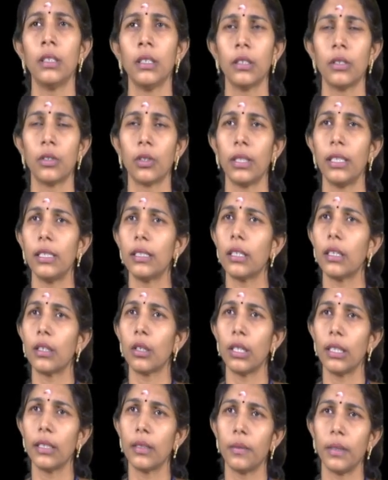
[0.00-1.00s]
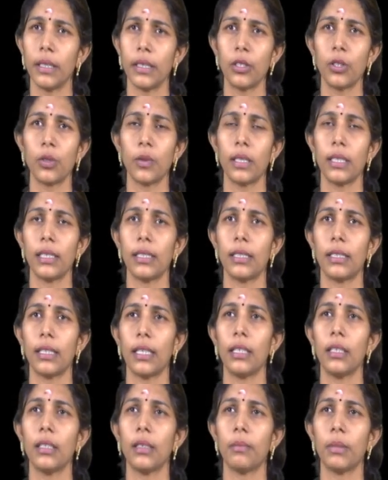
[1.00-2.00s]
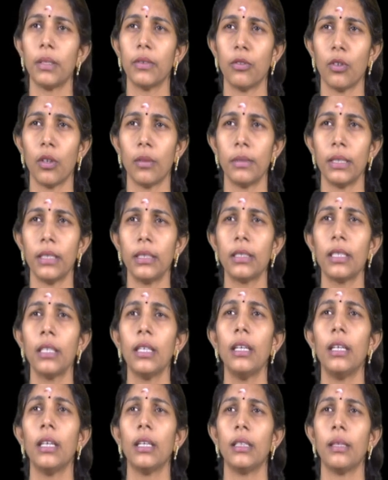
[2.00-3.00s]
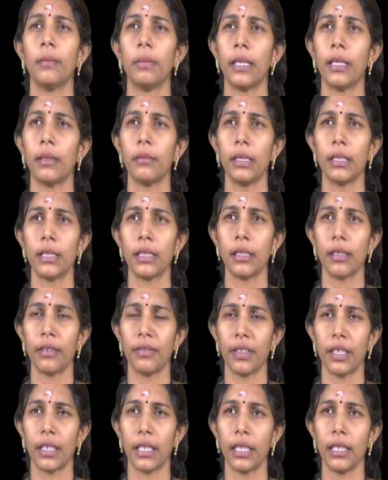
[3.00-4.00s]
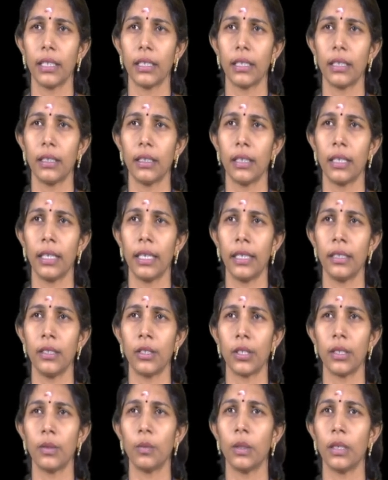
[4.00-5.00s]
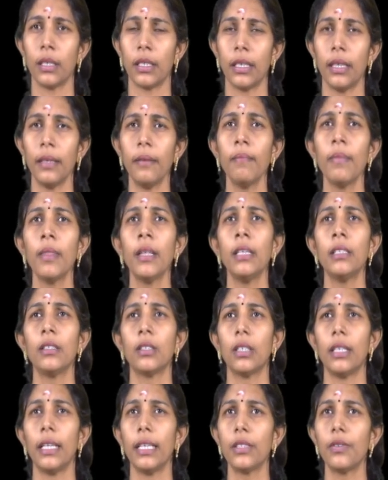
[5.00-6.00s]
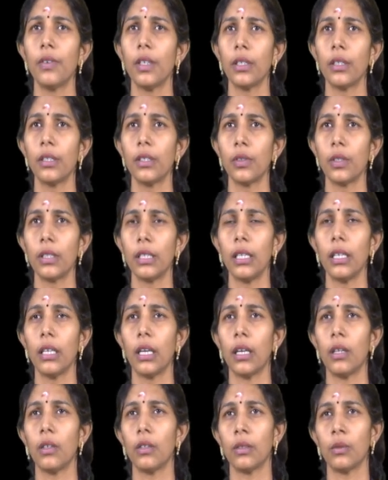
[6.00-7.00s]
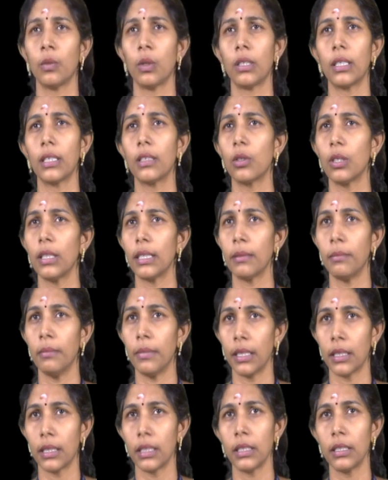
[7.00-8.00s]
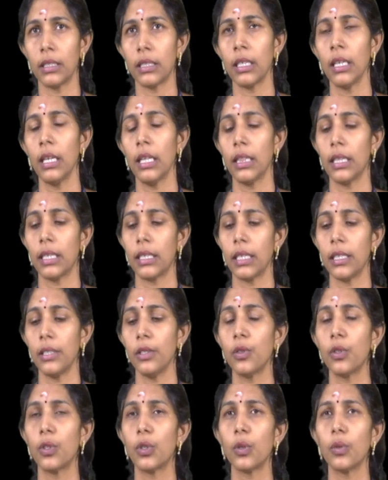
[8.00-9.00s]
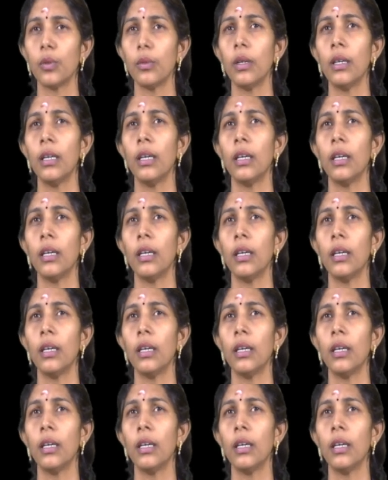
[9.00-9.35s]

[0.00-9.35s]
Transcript: So these are all the ways to understand the performance, the parameters affecting the engine working. So next we are going to see what are all the methods that are used to